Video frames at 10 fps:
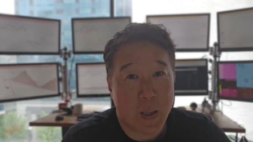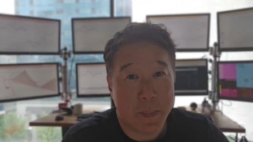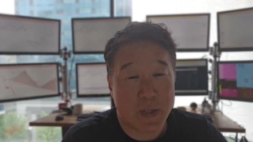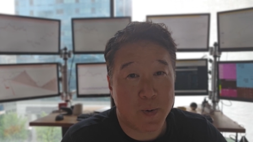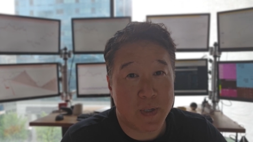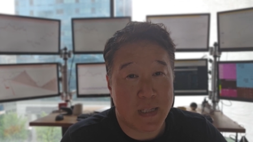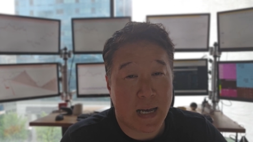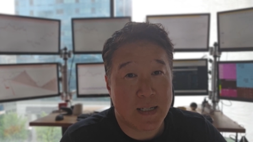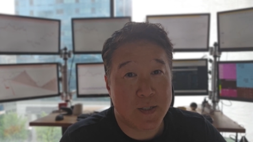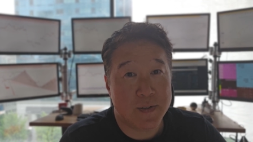
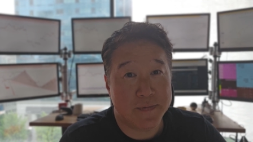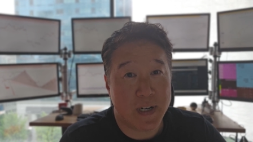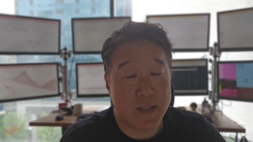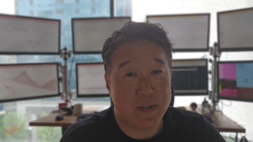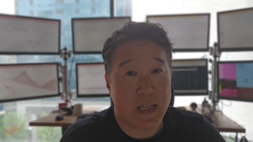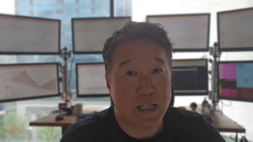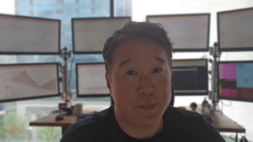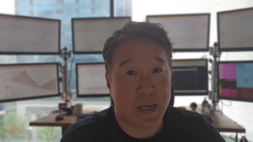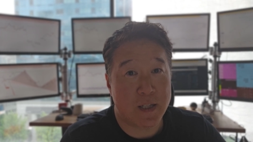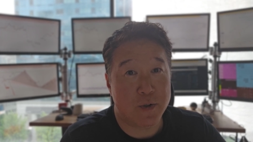
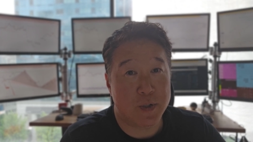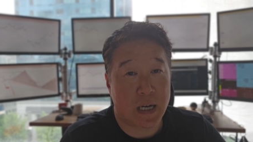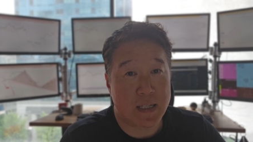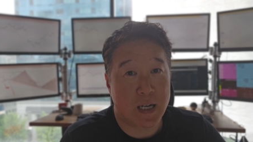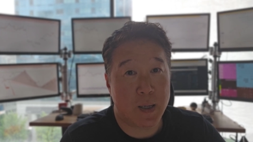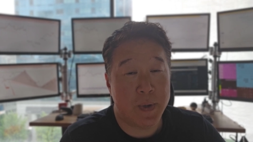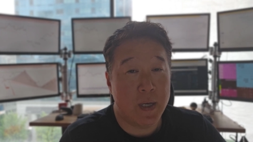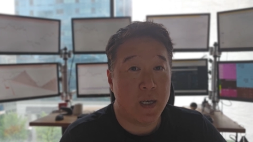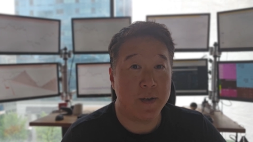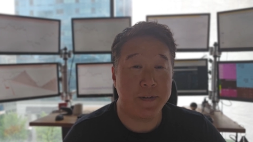Bitcoin-fund-manager.com.
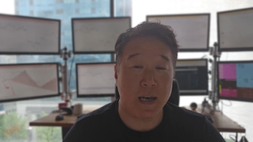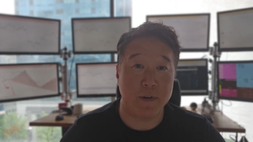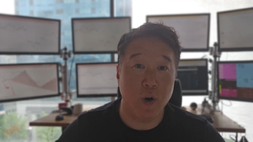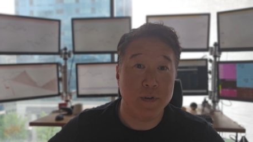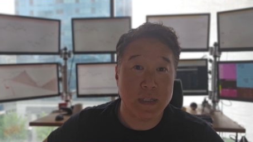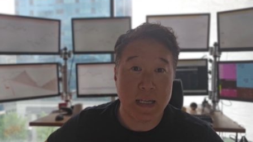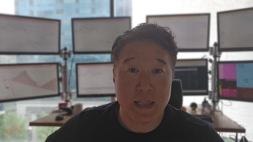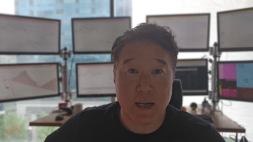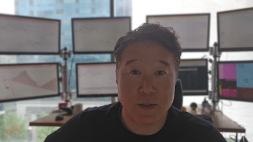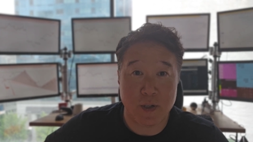If you have over
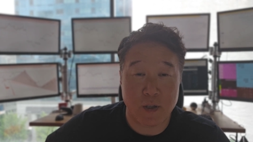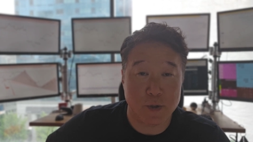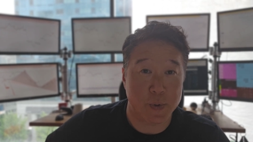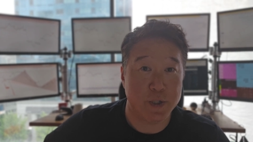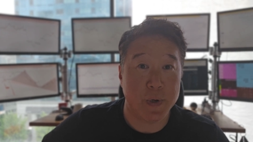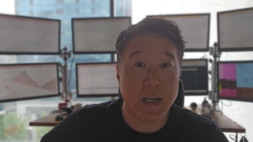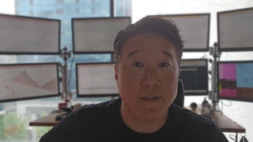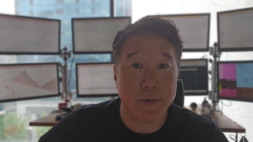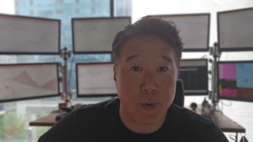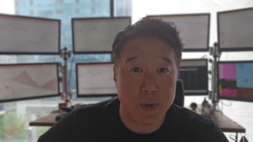$10,000, we trade
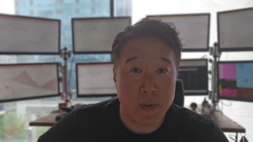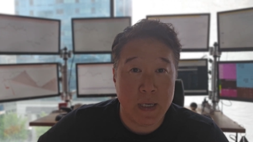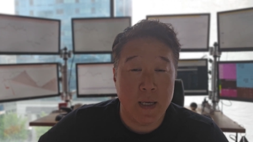it for you.